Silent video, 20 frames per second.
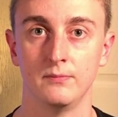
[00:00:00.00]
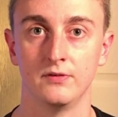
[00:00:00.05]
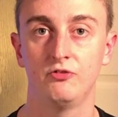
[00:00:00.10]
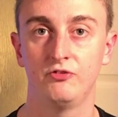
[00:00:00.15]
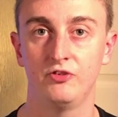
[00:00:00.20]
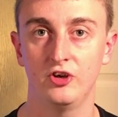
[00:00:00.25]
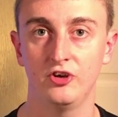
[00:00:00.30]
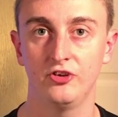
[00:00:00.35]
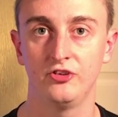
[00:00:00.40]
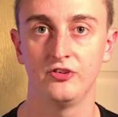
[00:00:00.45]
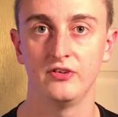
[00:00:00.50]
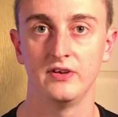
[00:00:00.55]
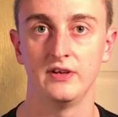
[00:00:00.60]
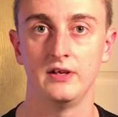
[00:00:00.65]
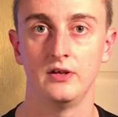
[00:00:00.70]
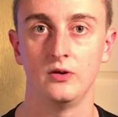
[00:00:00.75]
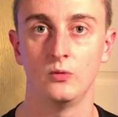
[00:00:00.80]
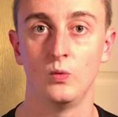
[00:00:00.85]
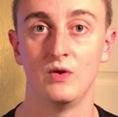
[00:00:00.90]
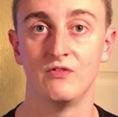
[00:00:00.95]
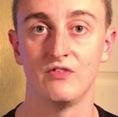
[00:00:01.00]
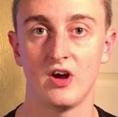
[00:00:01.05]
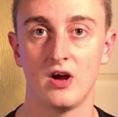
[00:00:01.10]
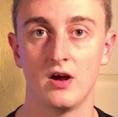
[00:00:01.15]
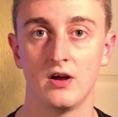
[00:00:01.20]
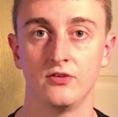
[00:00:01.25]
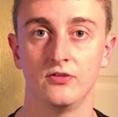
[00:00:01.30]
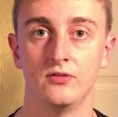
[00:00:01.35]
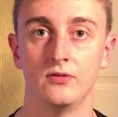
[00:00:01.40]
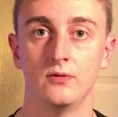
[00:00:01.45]
Firstly, with
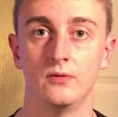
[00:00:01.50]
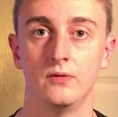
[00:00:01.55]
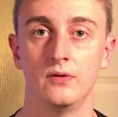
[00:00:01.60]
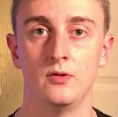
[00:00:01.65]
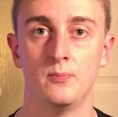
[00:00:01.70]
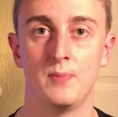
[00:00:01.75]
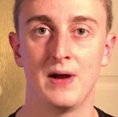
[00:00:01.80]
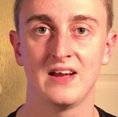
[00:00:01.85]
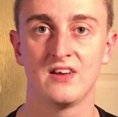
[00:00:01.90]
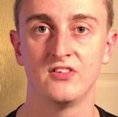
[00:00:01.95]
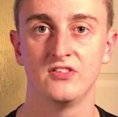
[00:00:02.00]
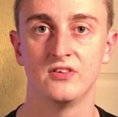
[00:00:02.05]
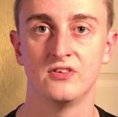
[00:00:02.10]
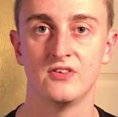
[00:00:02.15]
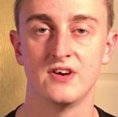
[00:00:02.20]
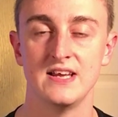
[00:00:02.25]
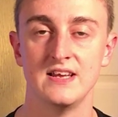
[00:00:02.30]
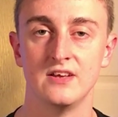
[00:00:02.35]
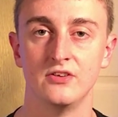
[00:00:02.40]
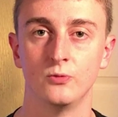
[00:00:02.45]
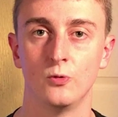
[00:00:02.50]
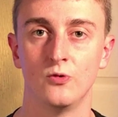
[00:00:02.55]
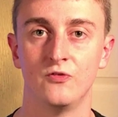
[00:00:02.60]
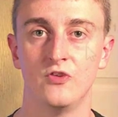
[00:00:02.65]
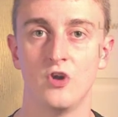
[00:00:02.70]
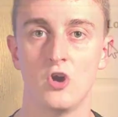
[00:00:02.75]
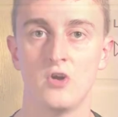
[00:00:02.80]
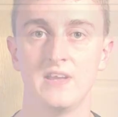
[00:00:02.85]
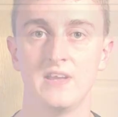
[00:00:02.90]
Arsenal, the backers and layers were fairly